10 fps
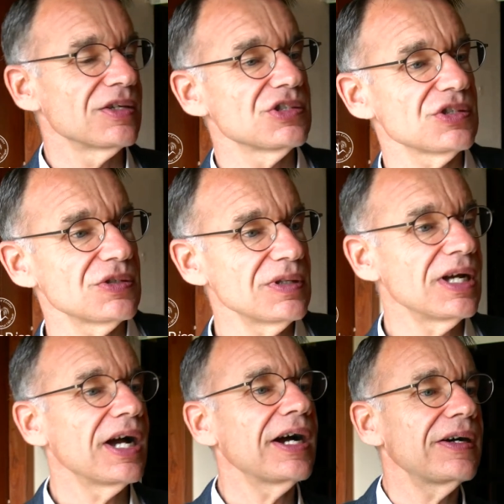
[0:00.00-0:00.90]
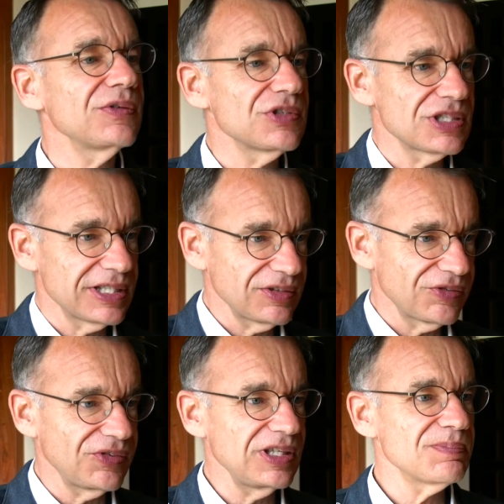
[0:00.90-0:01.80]
So how does that
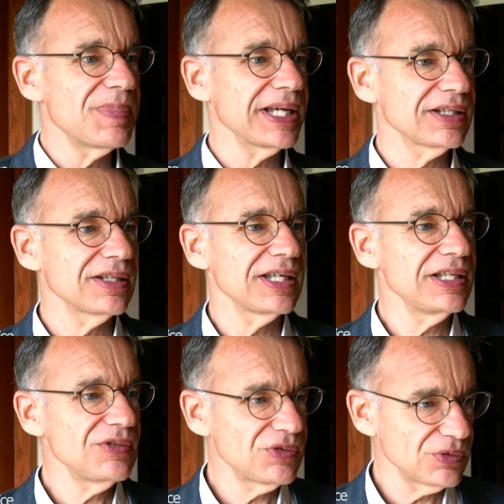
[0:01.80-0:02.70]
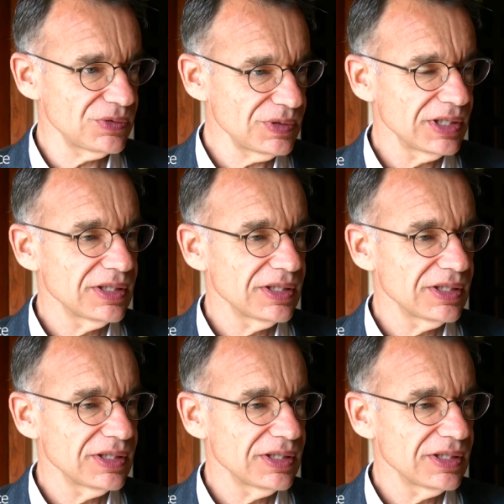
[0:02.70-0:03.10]
feedback into